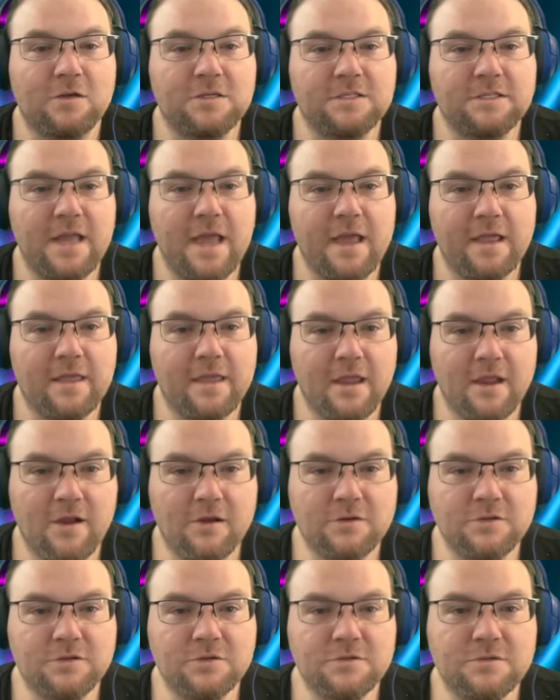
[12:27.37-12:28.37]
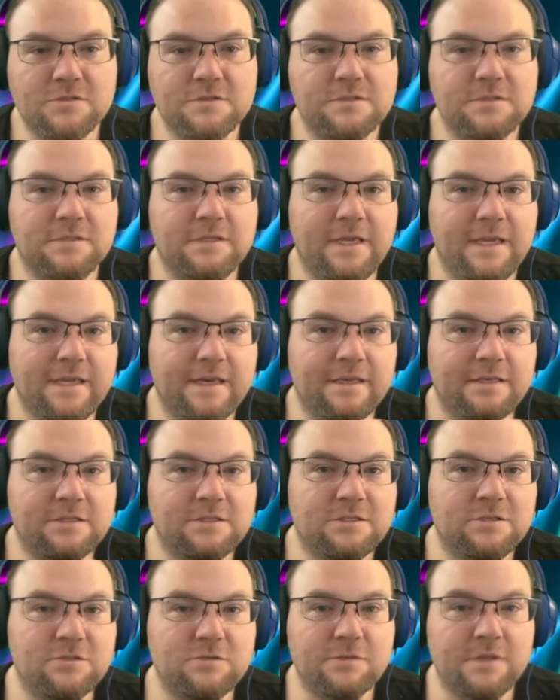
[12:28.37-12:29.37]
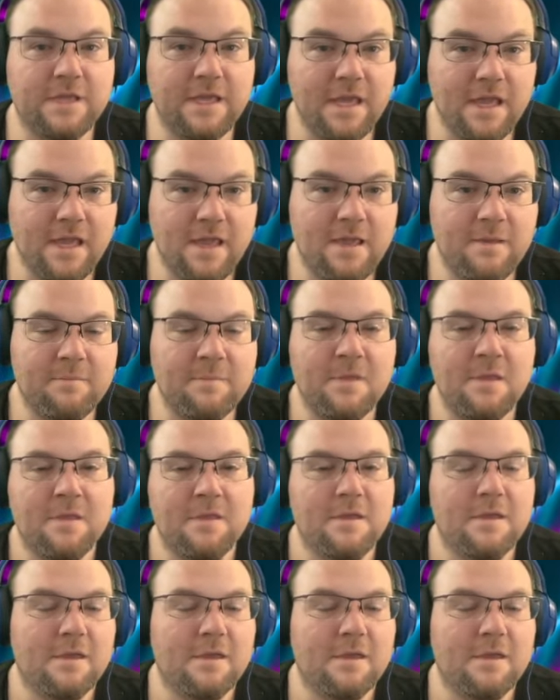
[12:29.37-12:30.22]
stat characters get into the game,